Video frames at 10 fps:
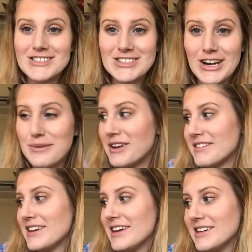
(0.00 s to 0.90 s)
Instagram
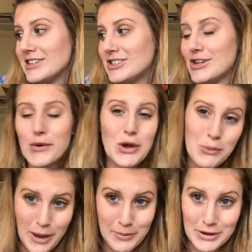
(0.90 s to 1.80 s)
doesn't show
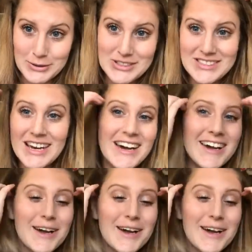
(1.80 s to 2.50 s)
you my posts.